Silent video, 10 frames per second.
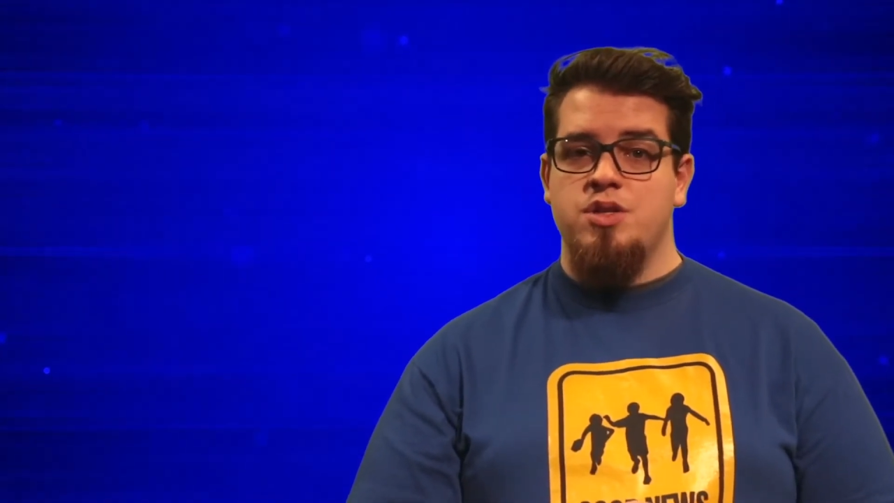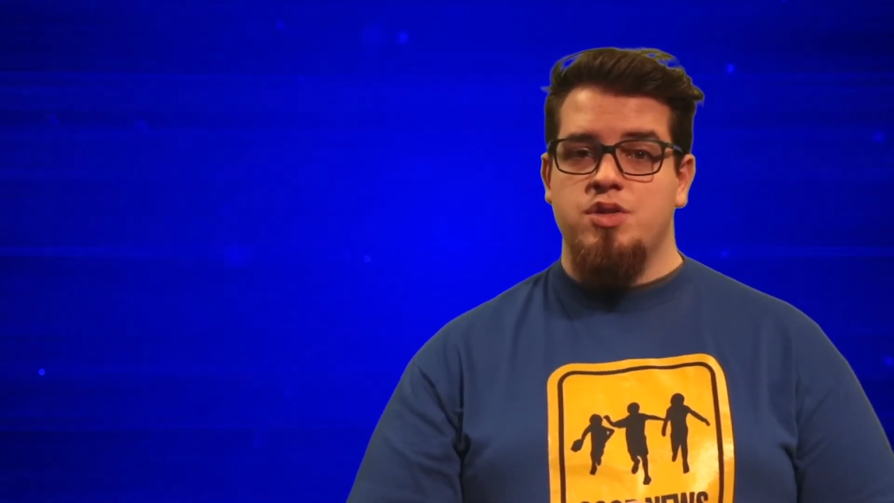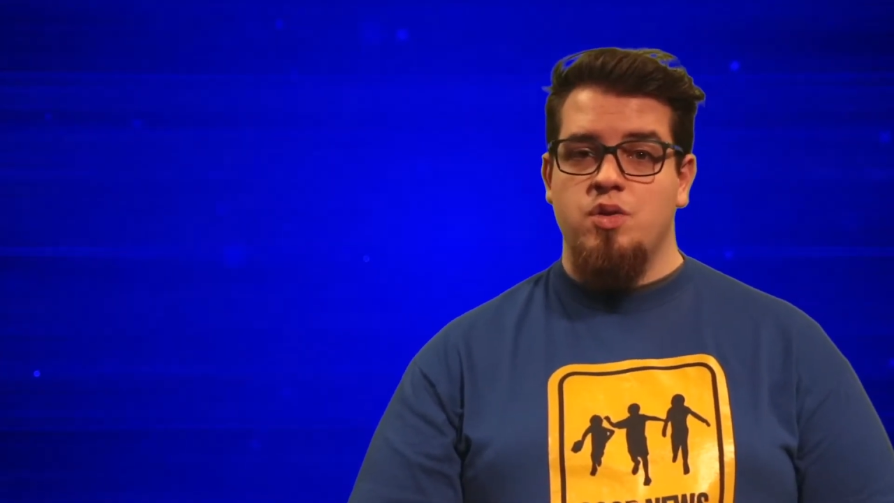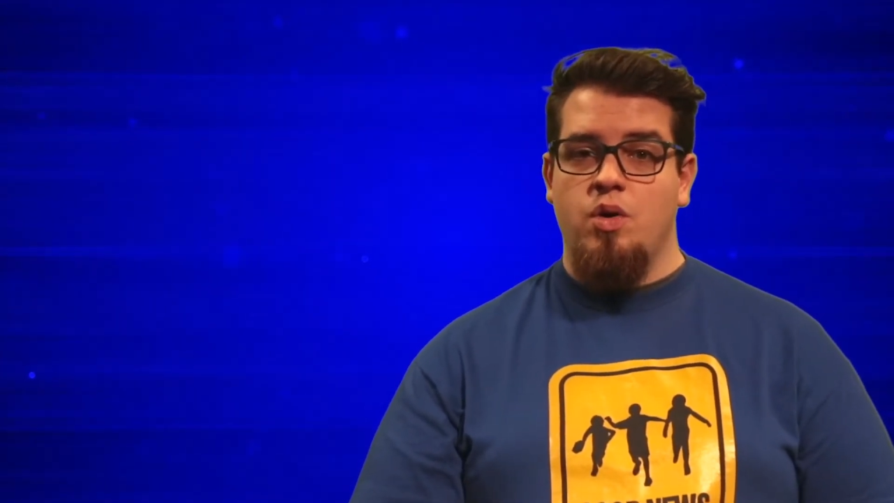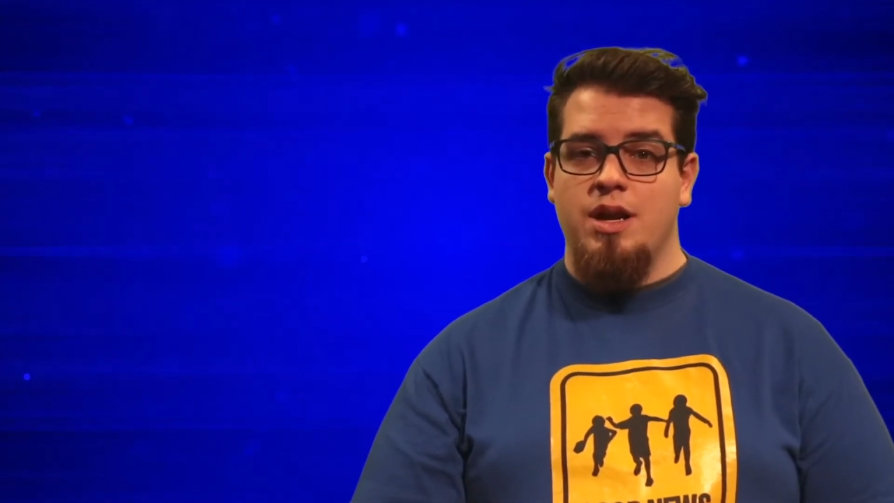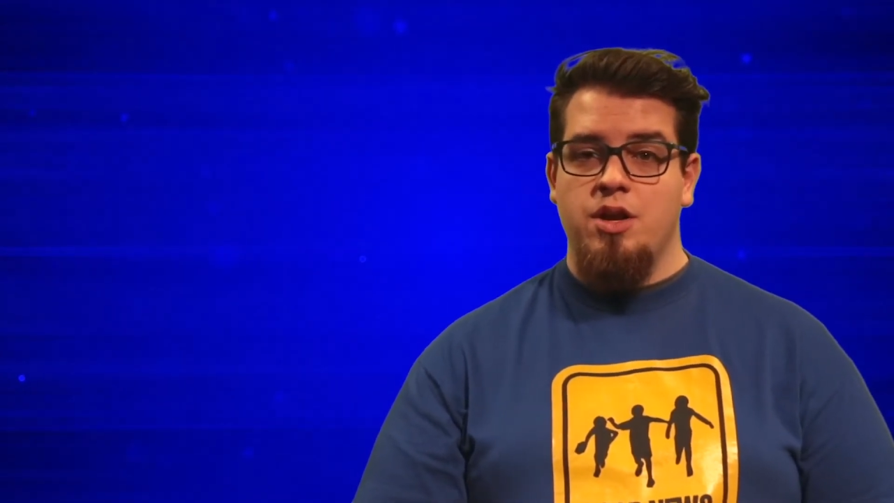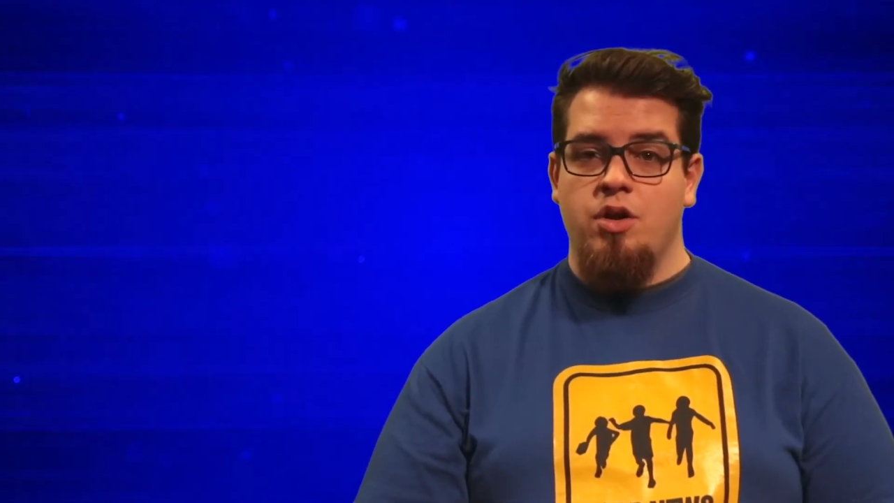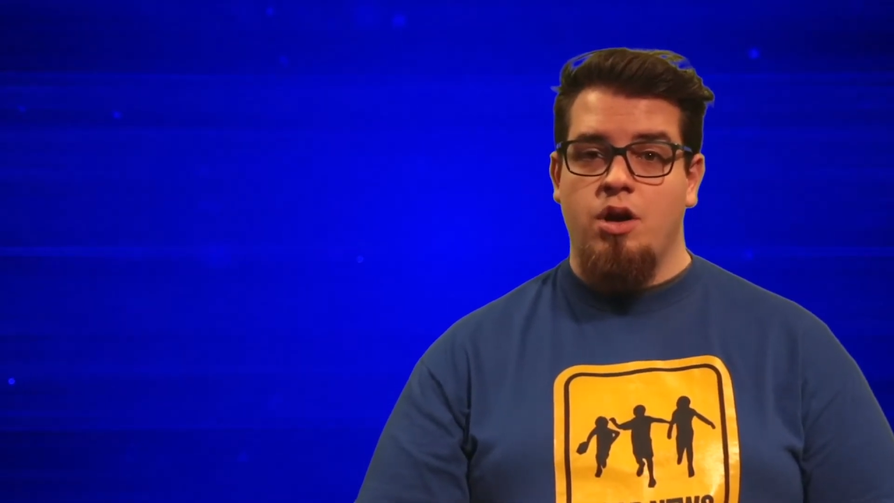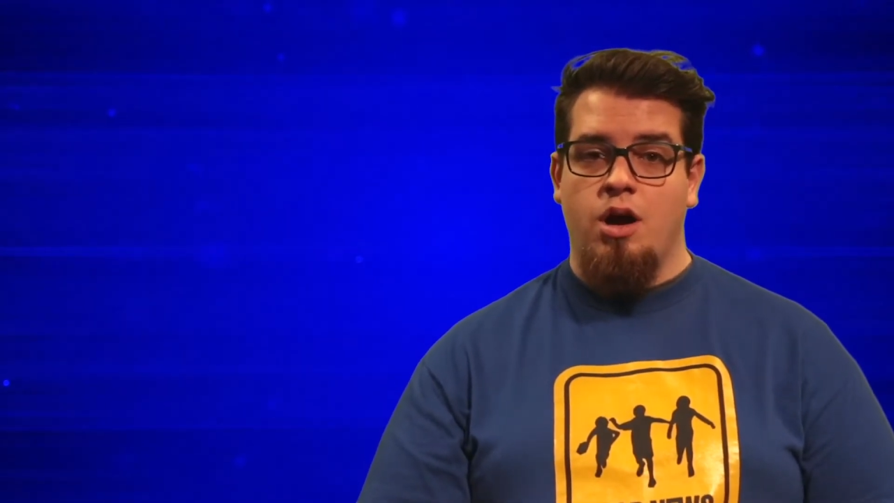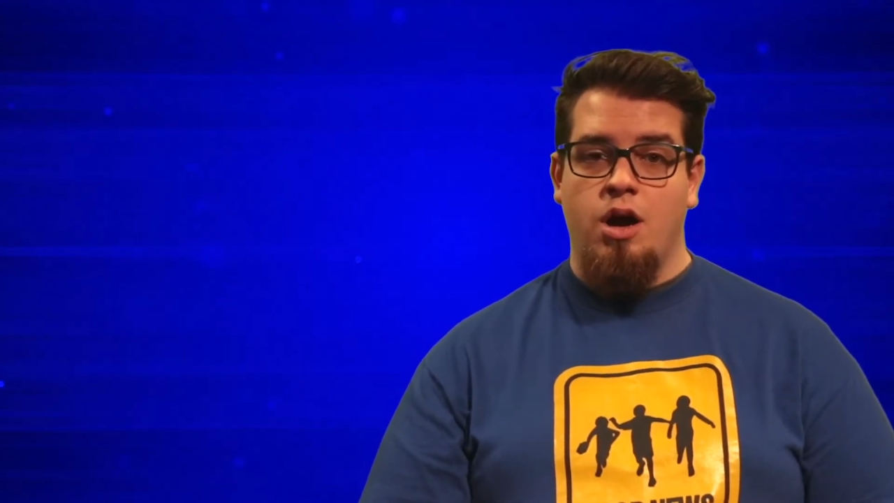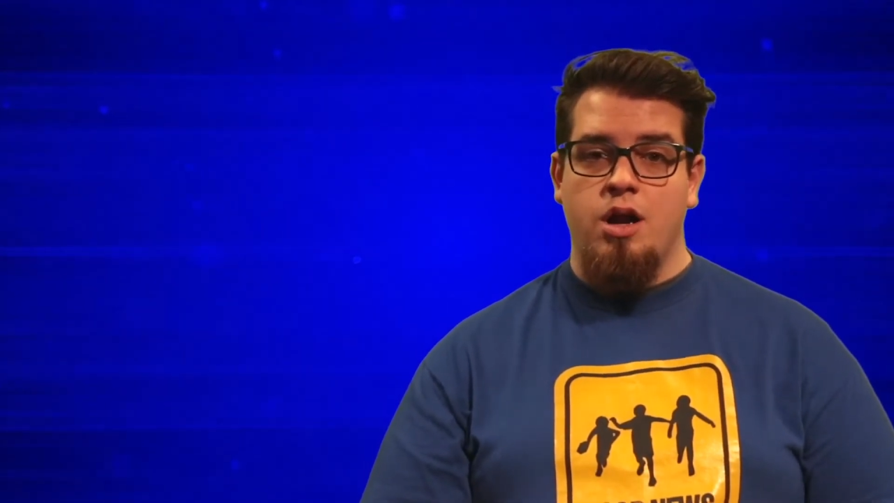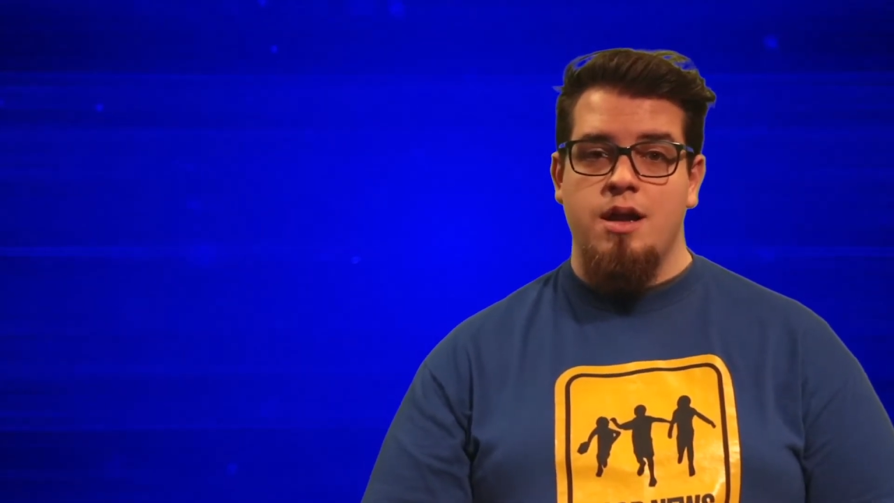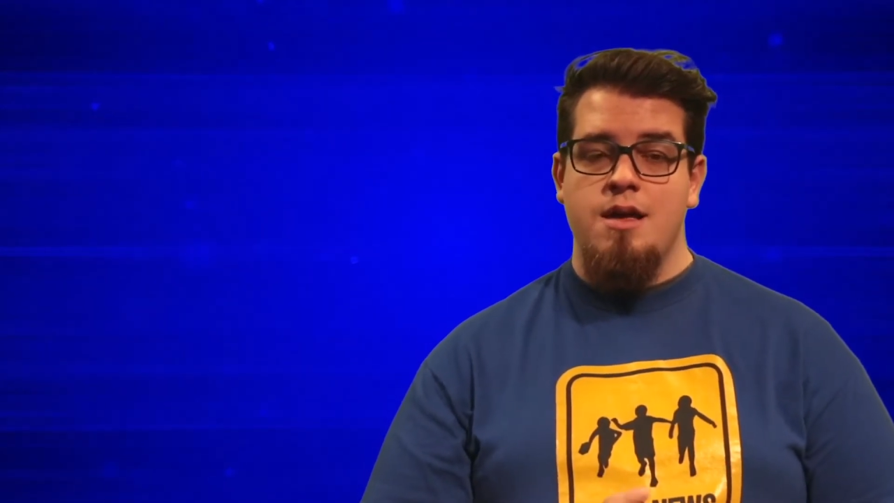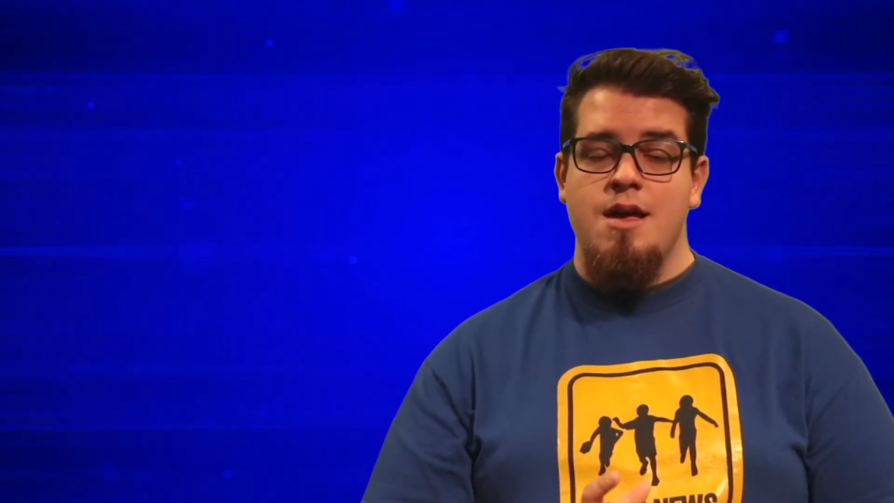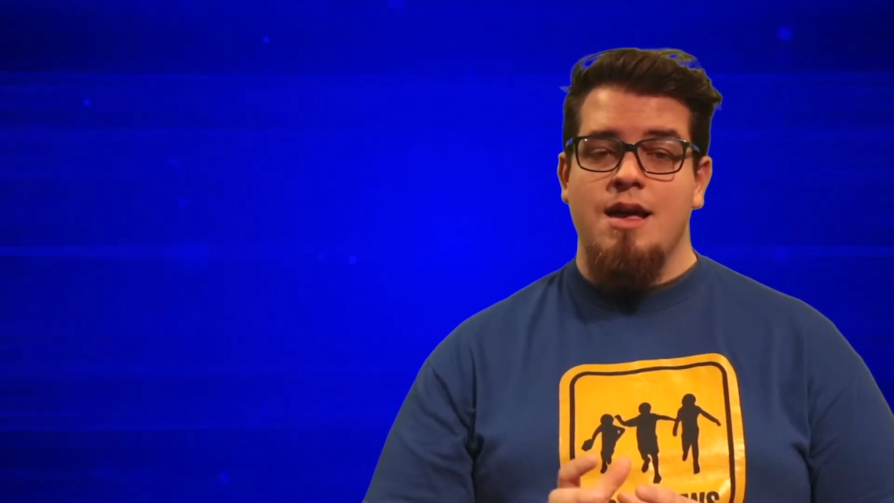stored in your heart,